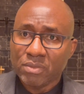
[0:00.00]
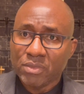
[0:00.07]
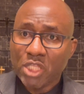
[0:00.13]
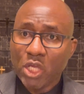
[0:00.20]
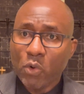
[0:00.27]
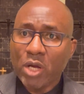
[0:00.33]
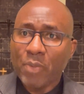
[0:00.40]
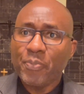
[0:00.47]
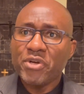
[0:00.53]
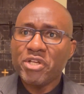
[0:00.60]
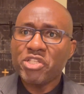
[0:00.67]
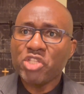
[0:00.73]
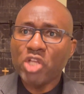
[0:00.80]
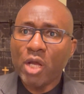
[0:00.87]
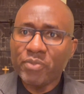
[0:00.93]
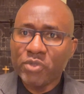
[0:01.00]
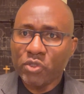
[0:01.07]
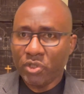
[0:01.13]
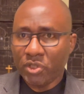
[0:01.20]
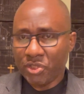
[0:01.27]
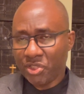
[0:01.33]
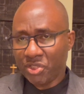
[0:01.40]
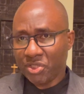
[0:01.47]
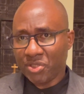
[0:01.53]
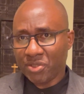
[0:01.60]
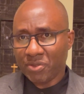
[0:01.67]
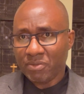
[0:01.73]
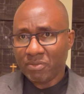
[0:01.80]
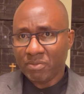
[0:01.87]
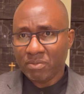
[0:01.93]
They were presumptuous
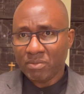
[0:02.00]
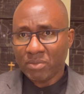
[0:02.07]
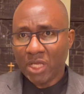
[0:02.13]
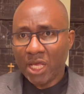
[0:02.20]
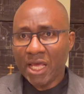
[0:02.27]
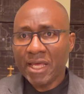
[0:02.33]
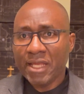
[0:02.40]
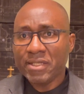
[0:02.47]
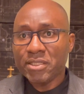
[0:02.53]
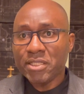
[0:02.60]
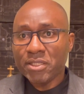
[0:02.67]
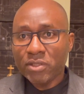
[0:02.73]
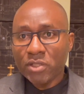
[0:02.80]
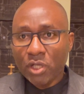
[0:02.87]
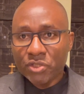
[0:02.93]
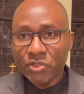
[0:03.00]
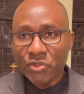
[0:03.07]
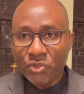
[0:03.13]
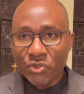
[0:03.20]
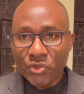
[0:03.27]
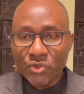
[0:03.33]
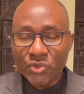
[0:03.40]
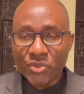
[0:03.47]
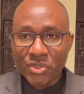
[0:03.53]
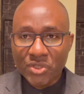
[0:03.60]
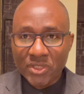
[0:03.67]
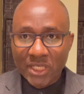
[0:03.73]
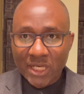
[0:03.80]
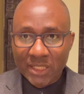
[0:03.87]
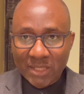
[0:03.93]
and did not use
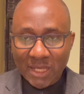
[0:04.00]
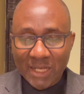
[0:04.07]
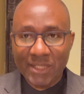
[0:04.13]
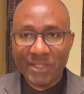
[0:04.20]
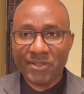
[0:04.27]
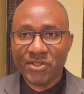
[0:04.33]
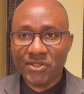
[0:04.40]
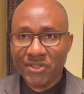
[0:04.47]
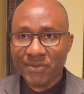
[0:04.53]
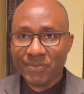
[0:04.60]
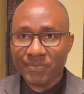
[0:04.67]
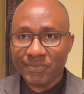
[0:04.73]
their talents.